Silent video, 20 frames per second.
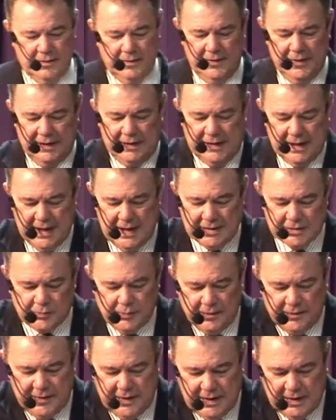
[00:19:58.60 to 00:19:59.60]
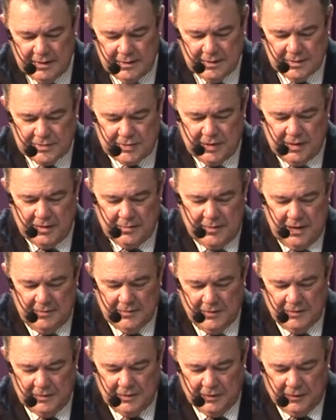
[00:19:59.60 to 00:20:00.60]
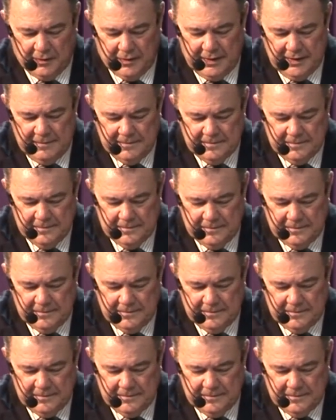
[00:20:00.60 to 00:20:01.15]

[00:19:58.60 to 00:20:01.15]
the gates within the cherubim of glory.